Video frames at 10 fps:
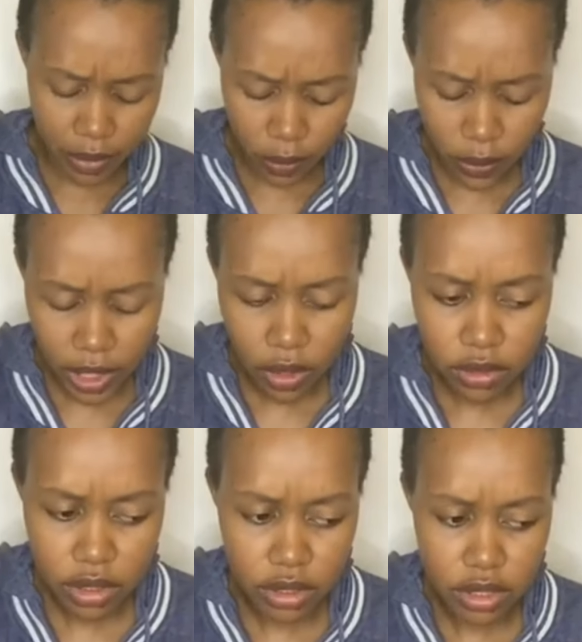We
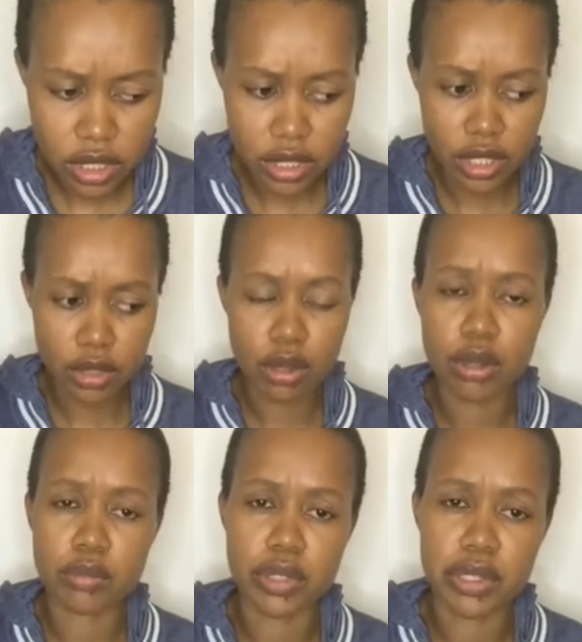also use it in
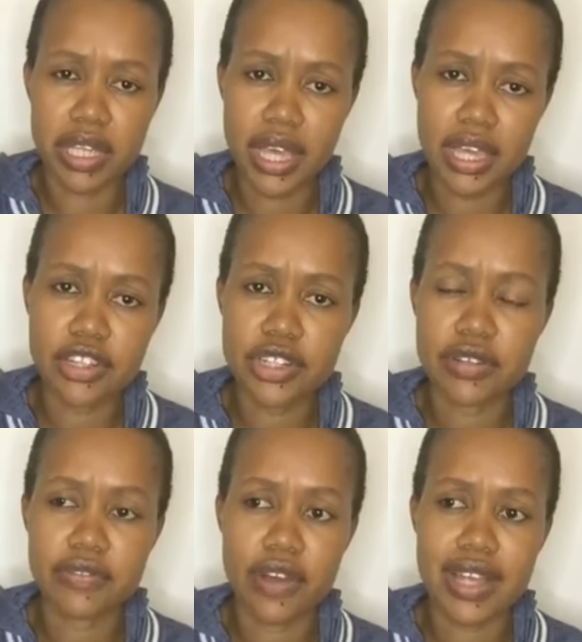
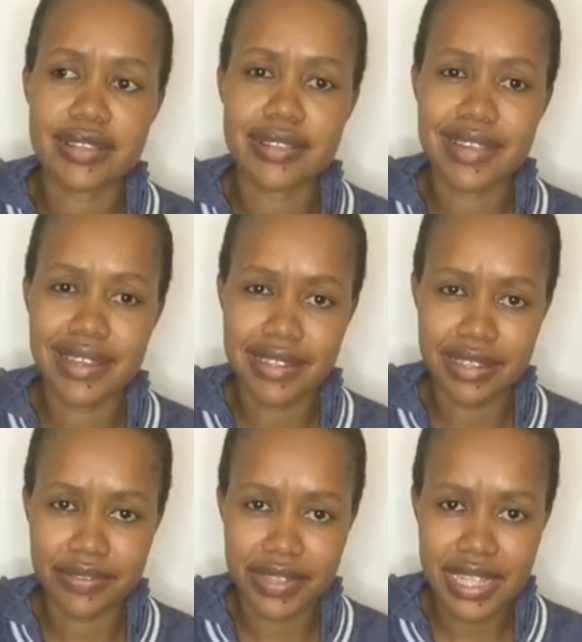communication for
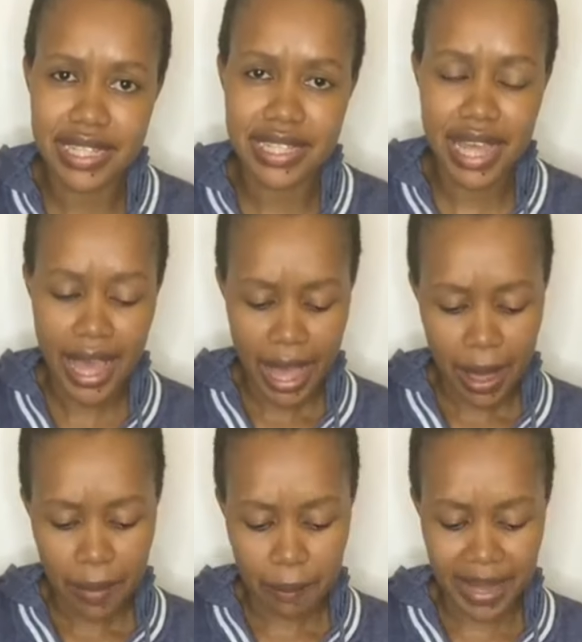assertiveness,
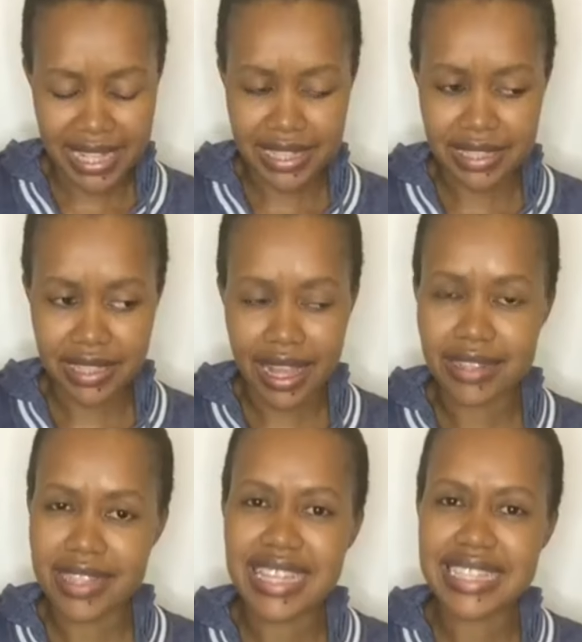but
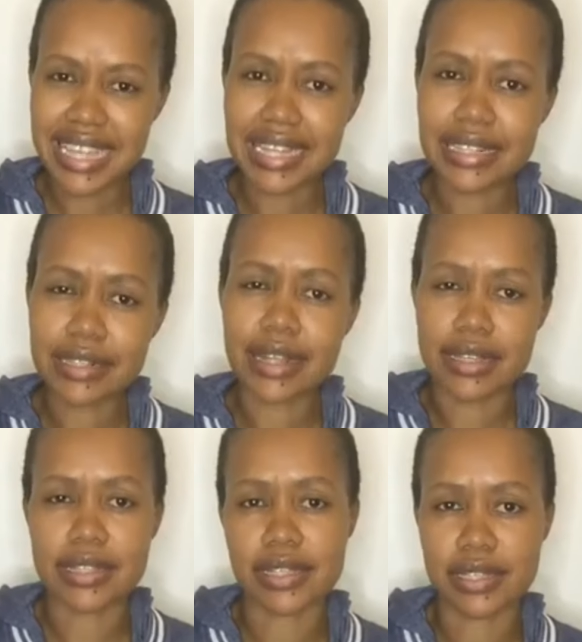I'll say gentle
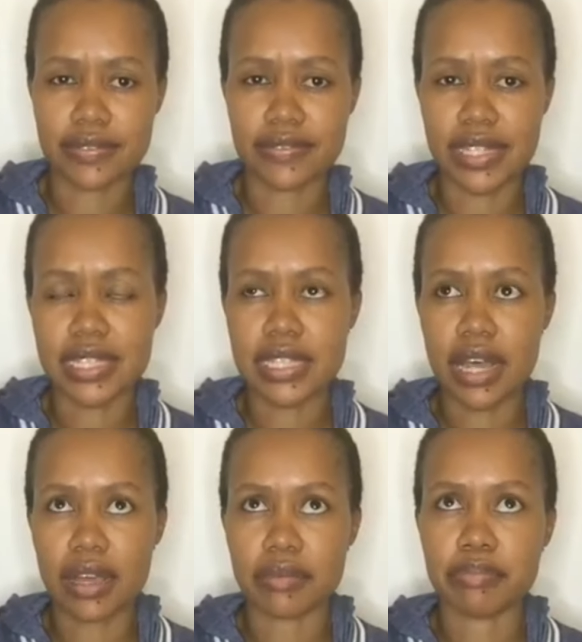assertiveness,
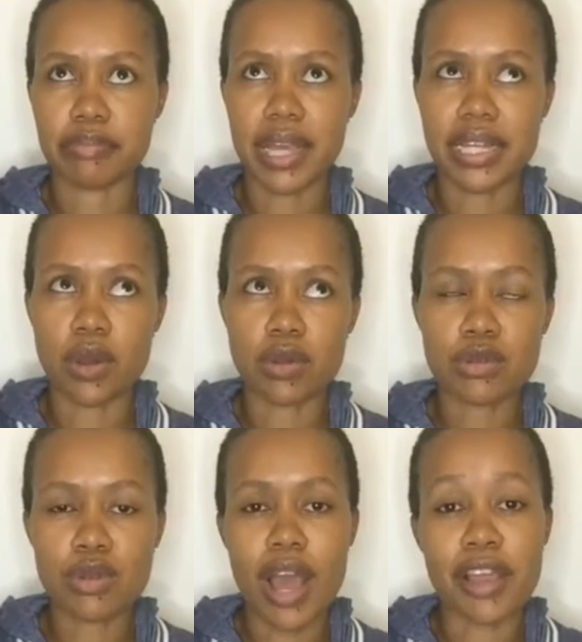and
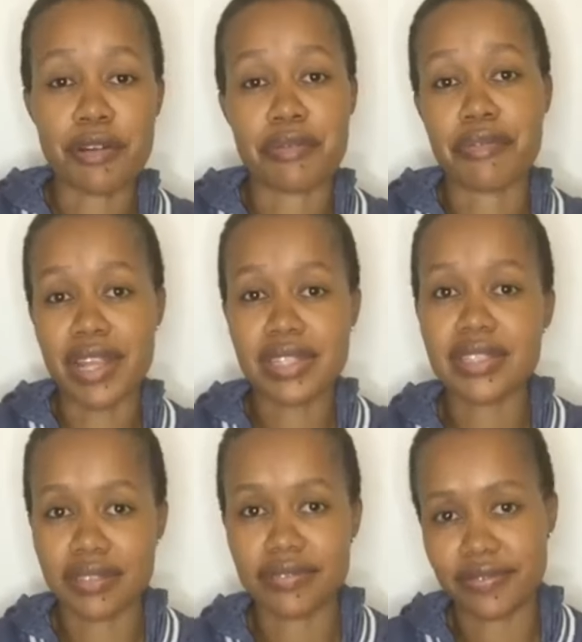also
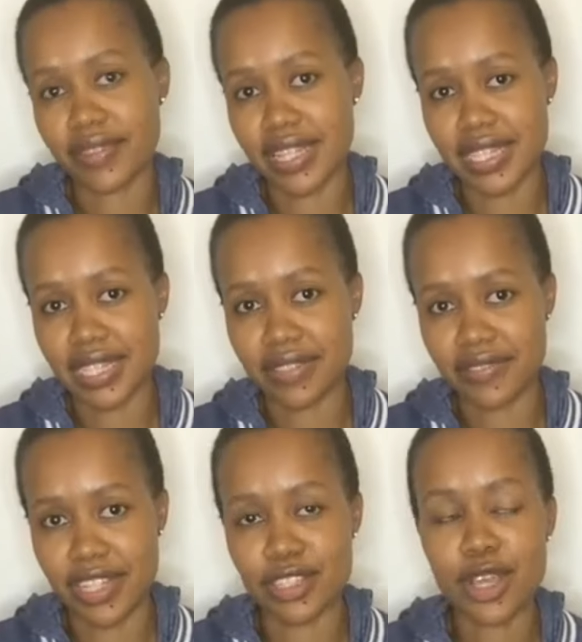aggressive
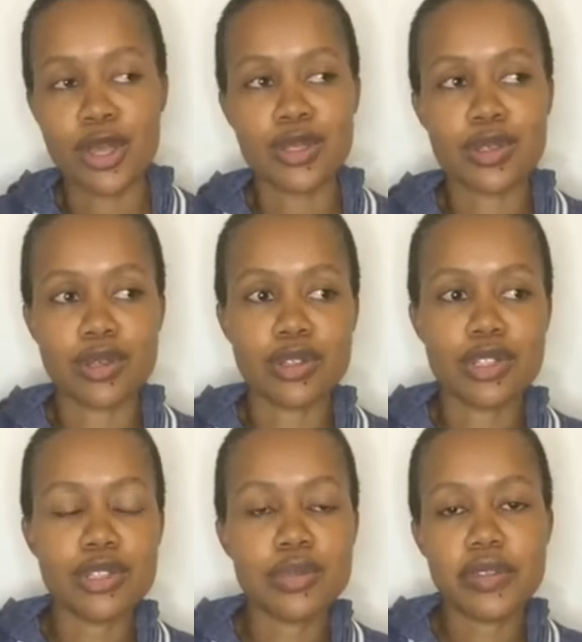assertiveness. So you
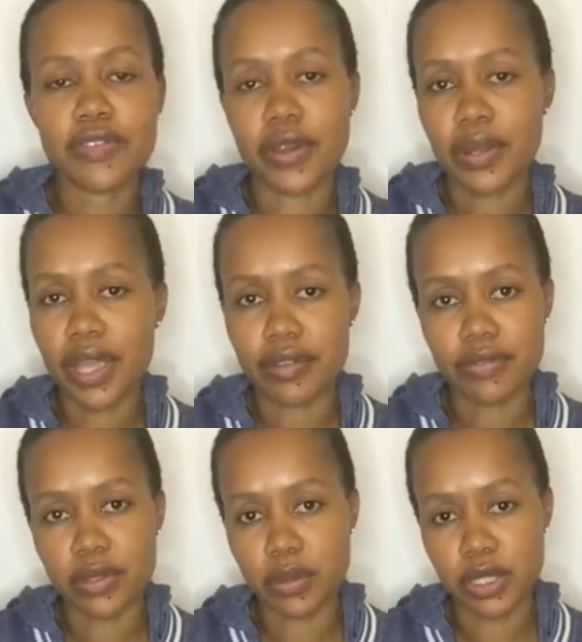need to be very
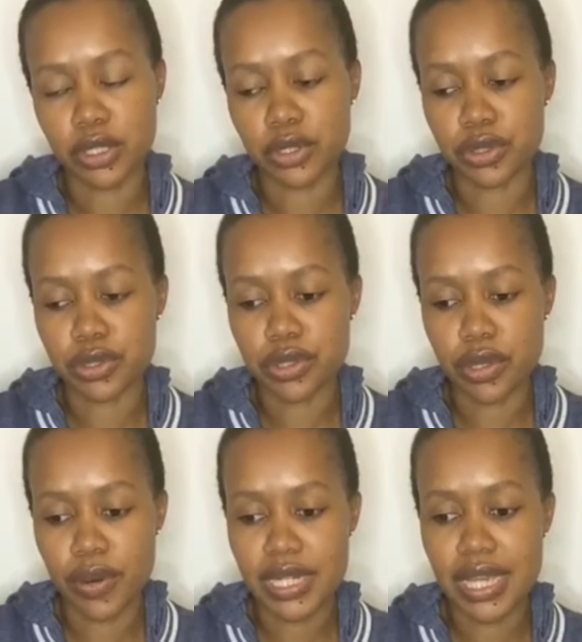careful when you use
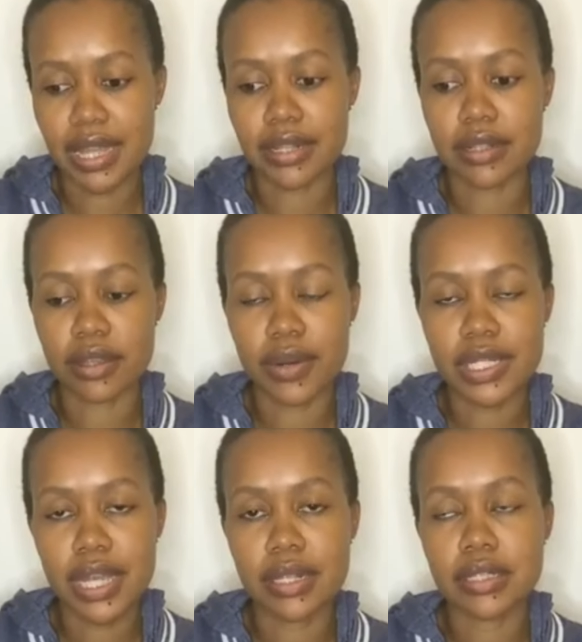the red candle. The
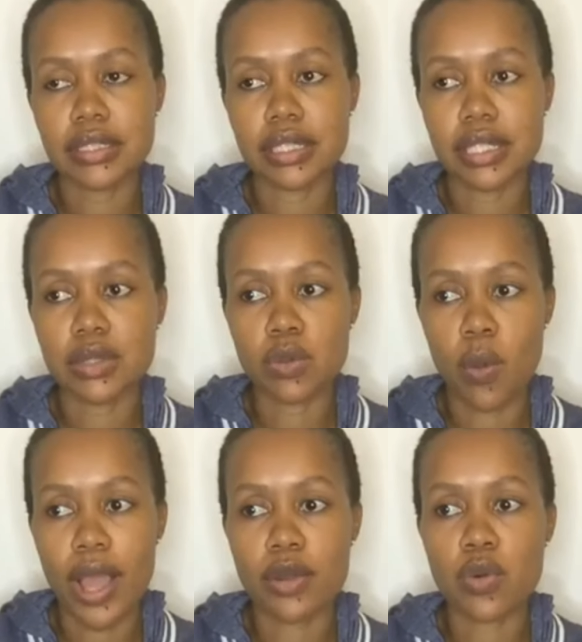red candle needs
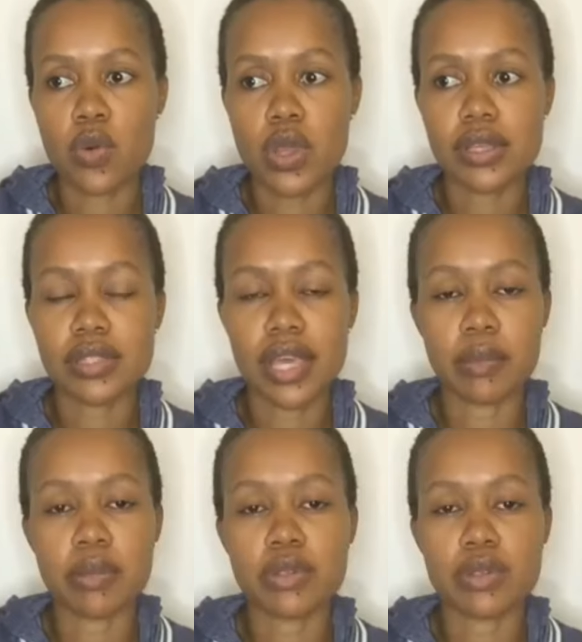one who is
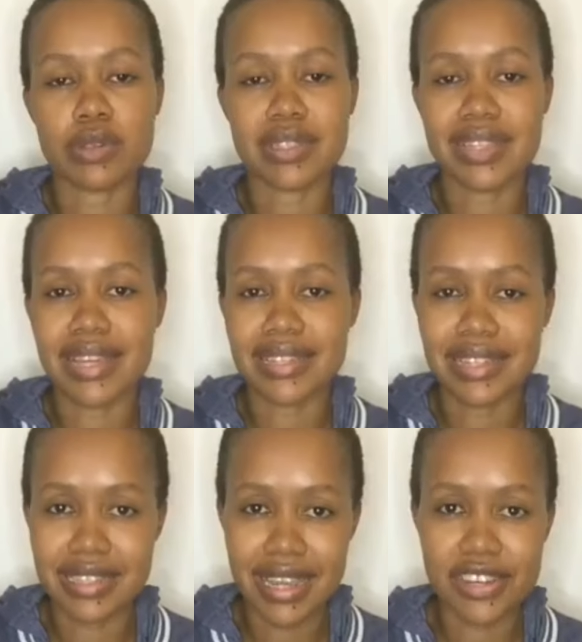able to set
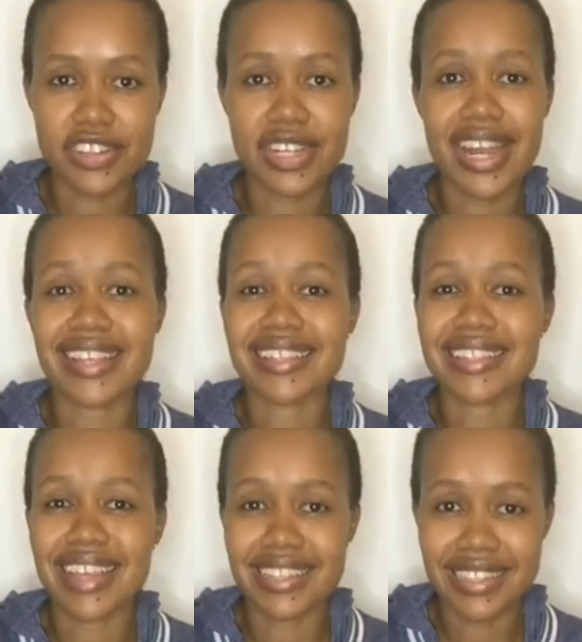intention and
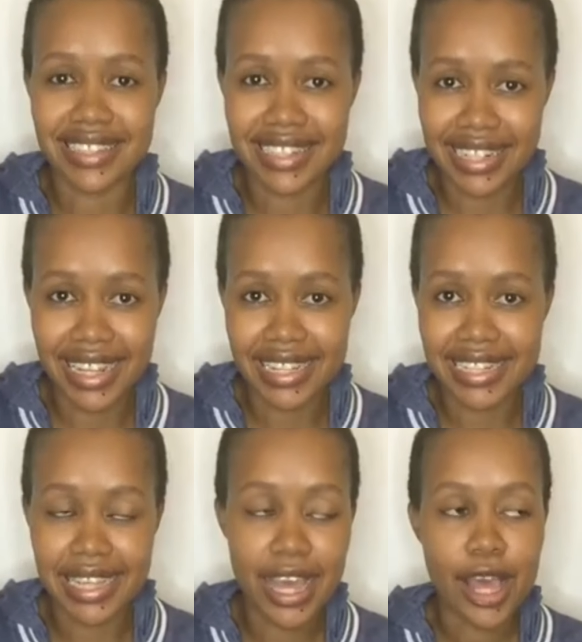set it
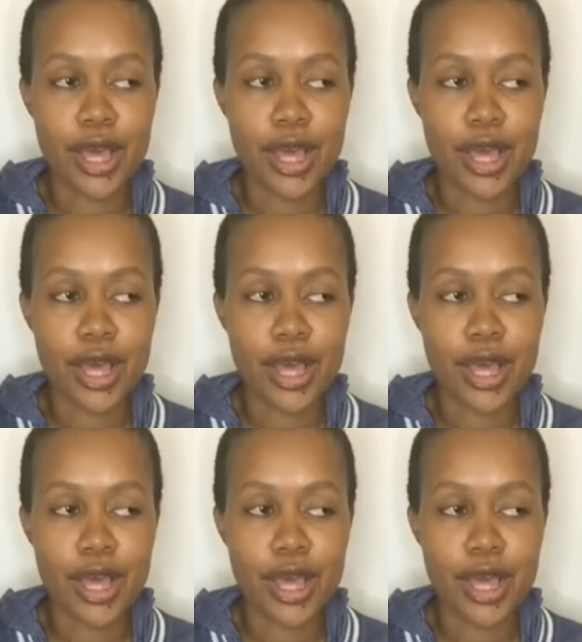clearly.